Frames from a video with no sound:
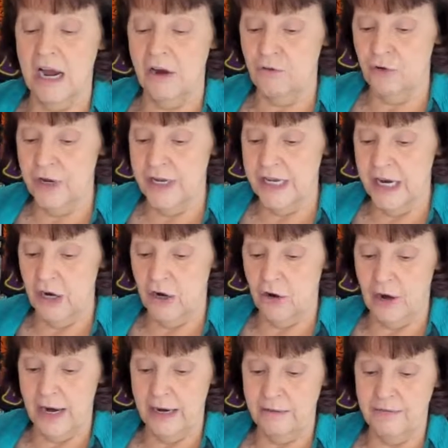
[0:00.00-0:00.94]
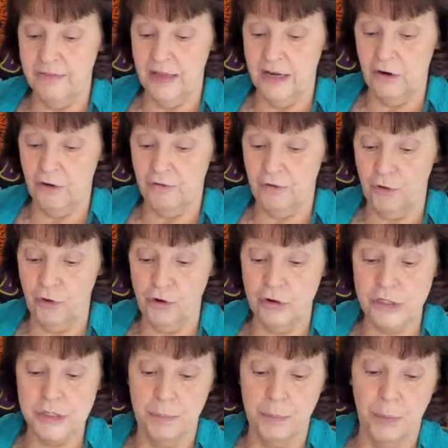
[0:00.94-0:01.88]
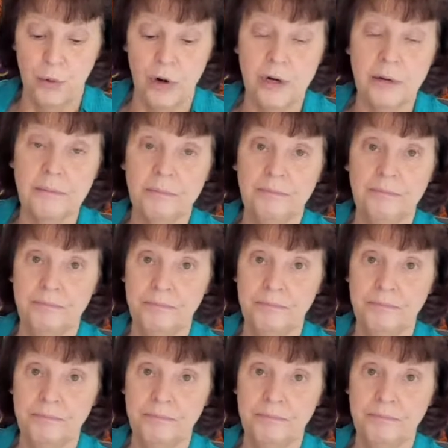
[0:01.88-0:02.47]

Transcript: every year. I thank her for her support.